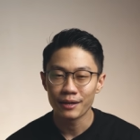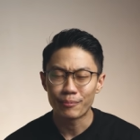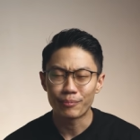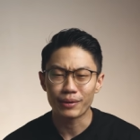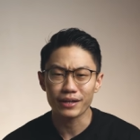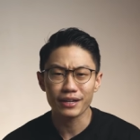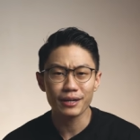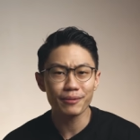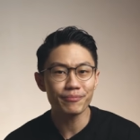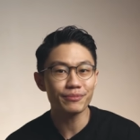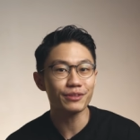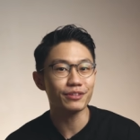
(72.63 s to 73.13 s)

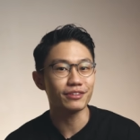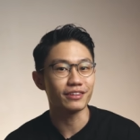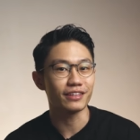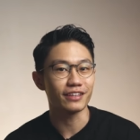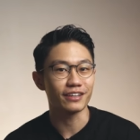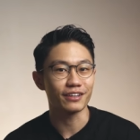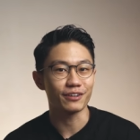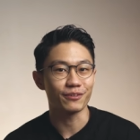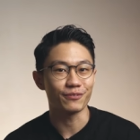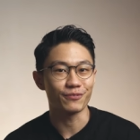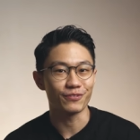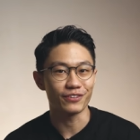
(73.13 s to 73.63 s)
But come to
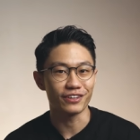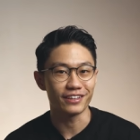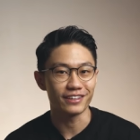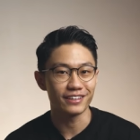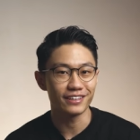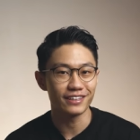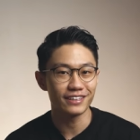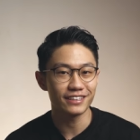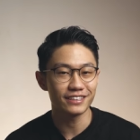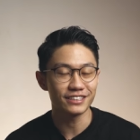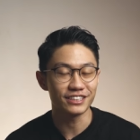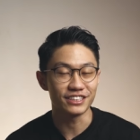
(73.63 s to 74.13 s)
think of it,
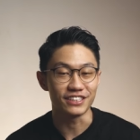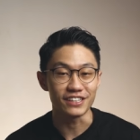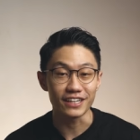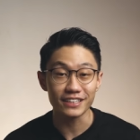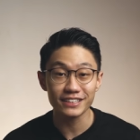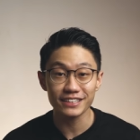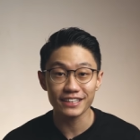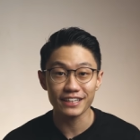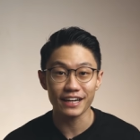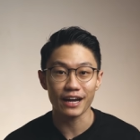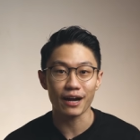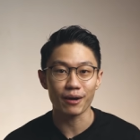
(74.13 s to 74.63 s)
it's
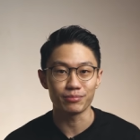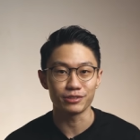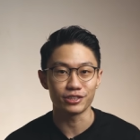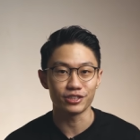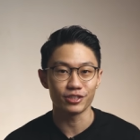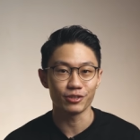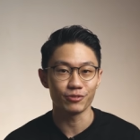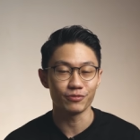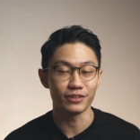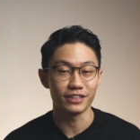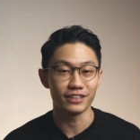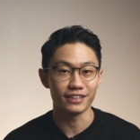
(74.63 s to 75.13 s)
just an
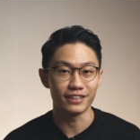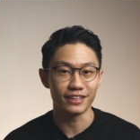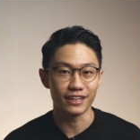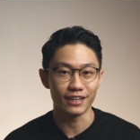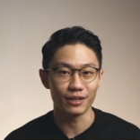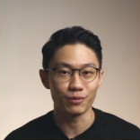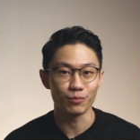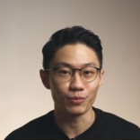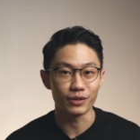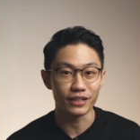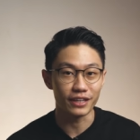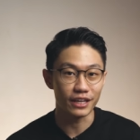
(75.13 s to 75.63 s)
arbitrary
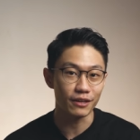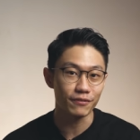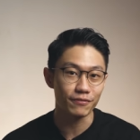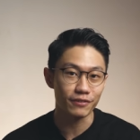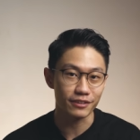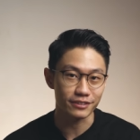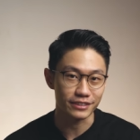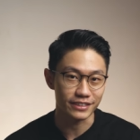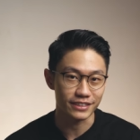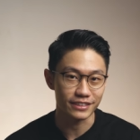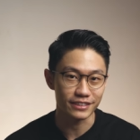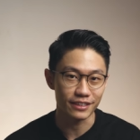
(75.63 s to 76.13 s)
date we give
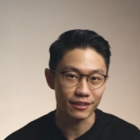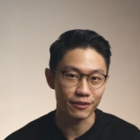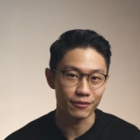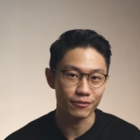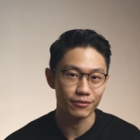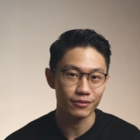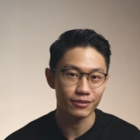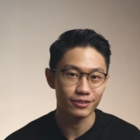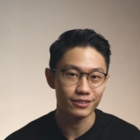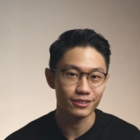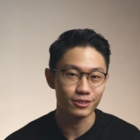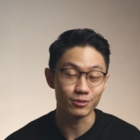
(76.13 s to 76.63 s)

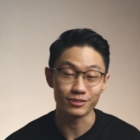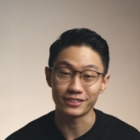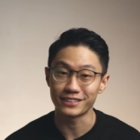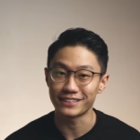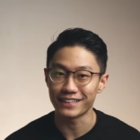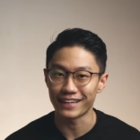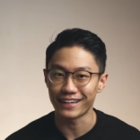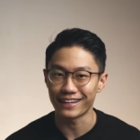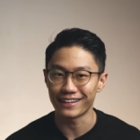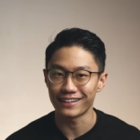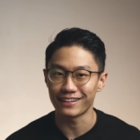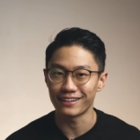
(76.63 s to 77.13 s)
ourselves to
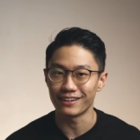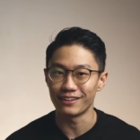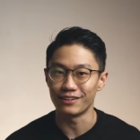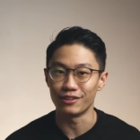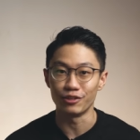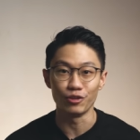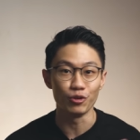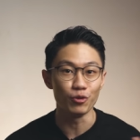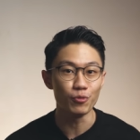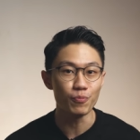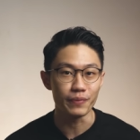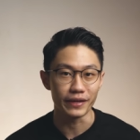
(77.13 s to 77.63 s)
set a
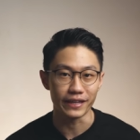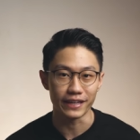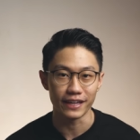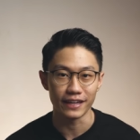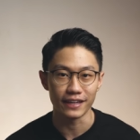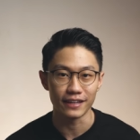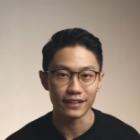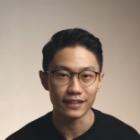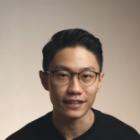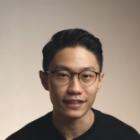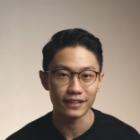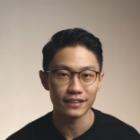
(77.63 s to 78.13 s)
new
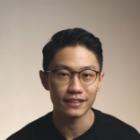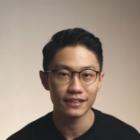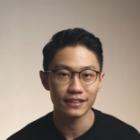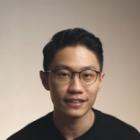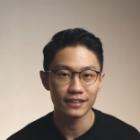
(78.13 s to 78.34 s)
beginning,